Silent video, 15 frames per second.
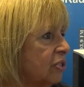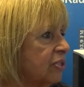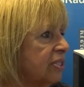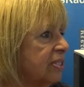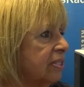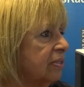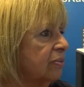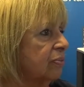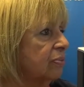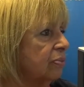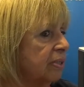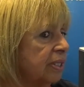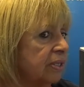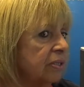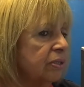Just a
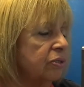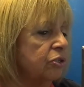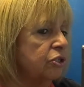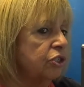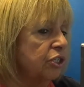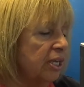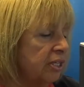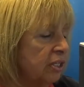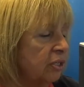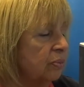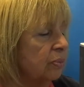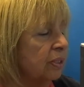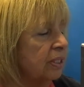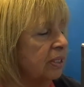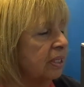real,
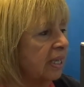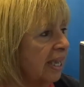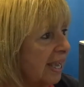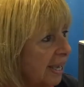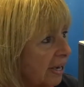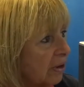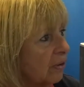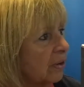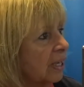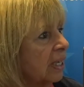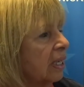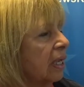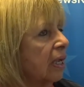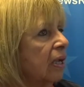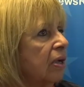genuine,
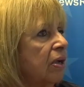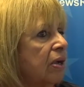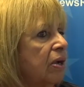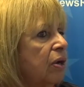caring,